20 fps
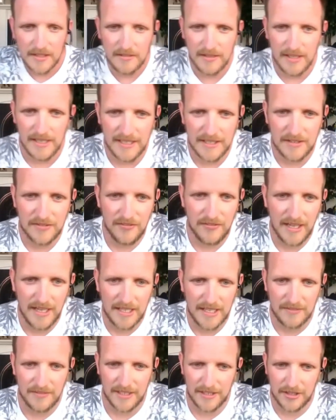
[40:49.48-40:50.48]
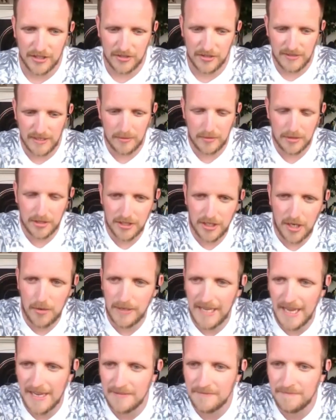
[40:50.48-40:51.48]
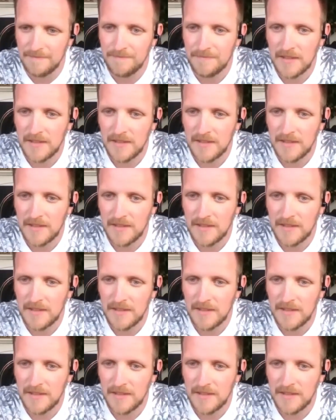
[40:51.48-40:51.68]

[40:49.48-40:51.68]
Right, very, very good. Right, we're going to go again.